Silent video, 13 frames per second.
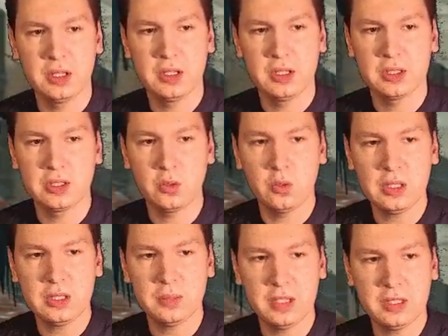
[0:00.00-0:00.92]
So
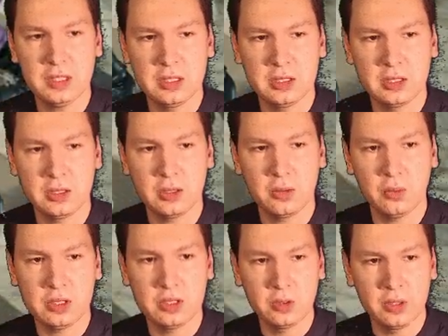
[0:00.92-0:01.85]
what might hit her,
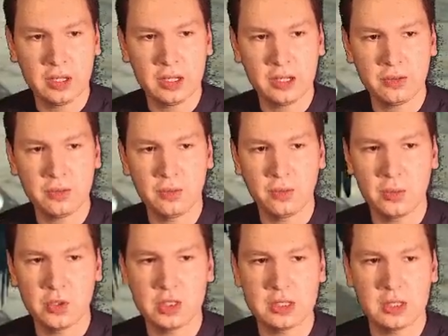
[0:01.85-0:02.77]
what do I have
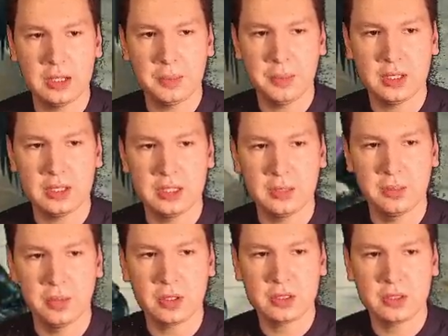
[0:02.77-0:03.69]
which has a better
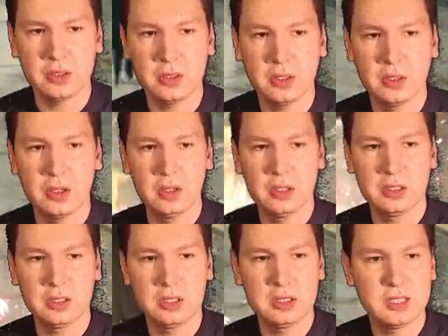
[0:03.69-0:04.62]
hitbox?
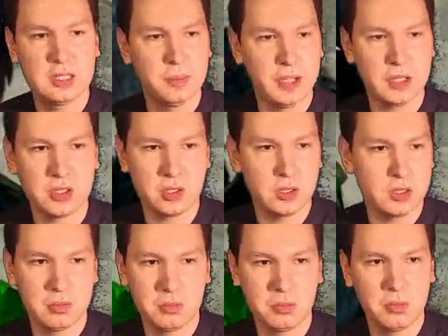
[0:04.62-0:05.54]
This is a bad choice.
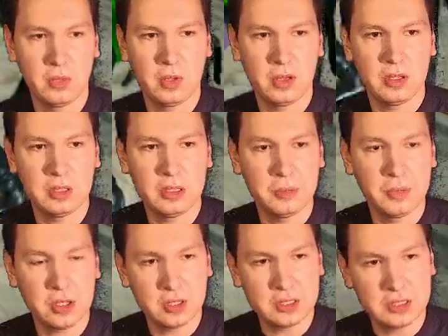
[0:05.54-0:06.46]

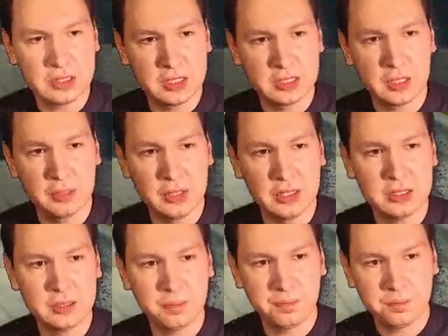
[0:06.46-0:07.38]
Because this is a mid
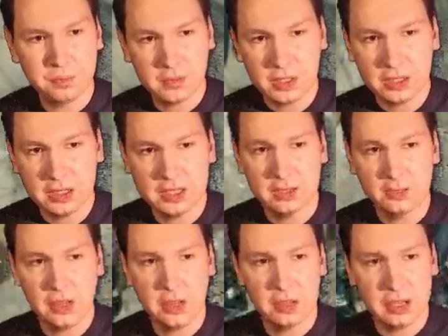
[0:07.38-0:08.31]
that hits
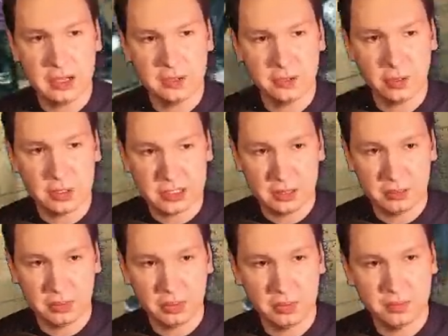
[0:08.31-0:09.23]
very high, for
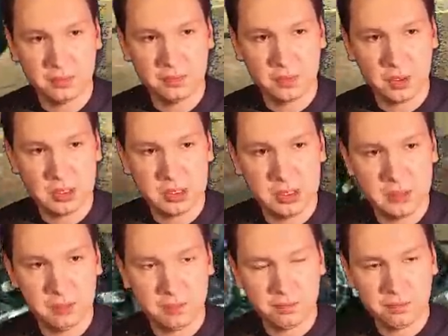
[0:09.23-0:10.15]
example. You see?
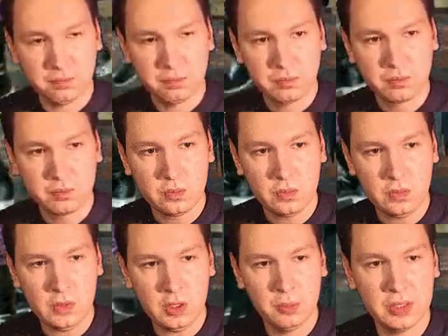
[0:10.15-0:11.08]

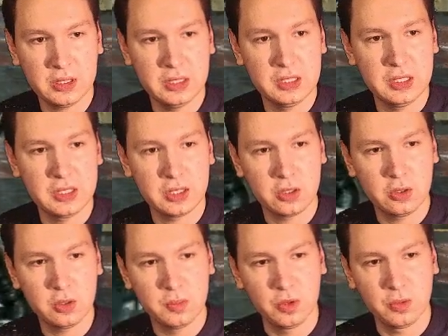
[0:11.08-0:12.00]
But this is a
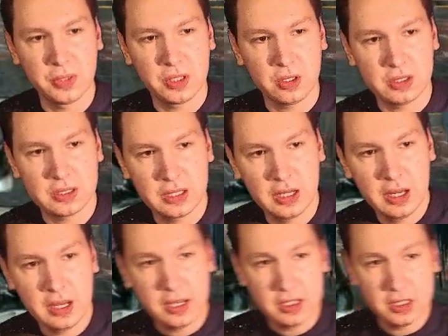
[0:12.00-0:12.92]
good move because
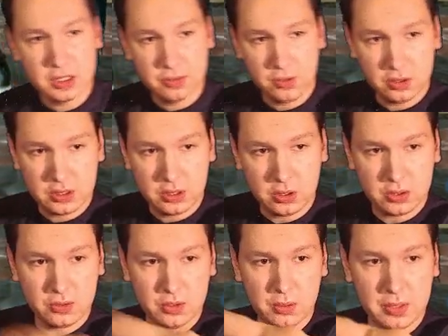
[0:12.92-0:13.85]
his foot goes
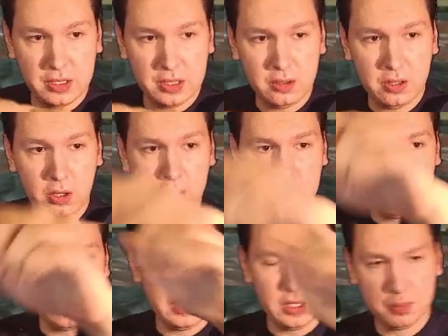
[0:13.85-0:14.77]
from here all the
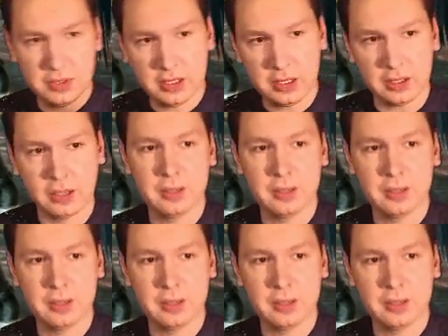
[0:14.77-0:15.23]
way up there.